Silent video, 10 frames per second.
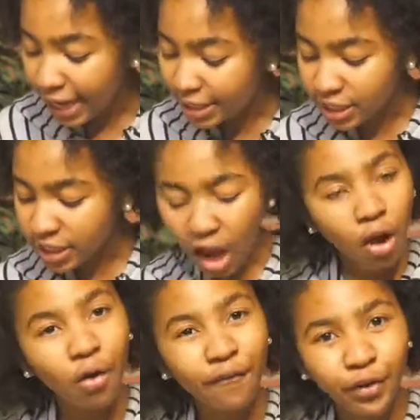is
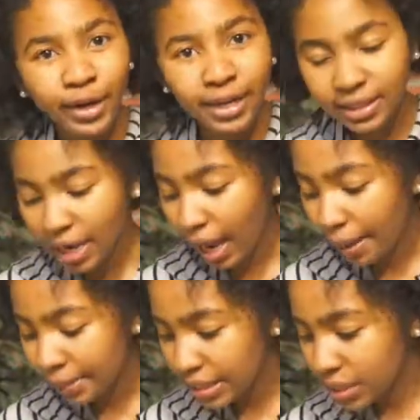so freaking
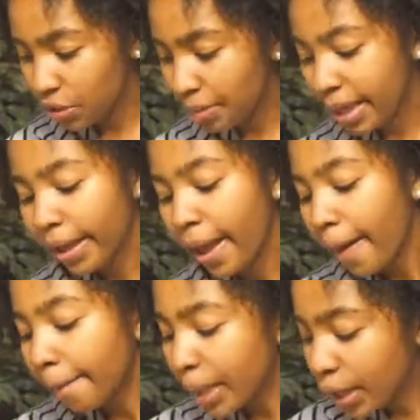time consuming.
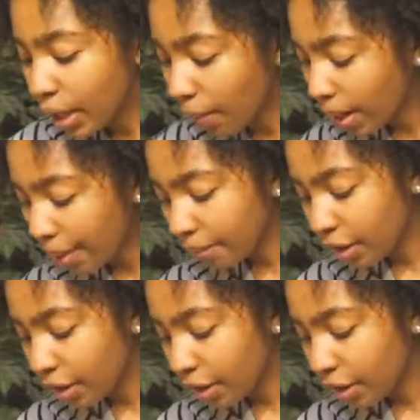But you know what I'm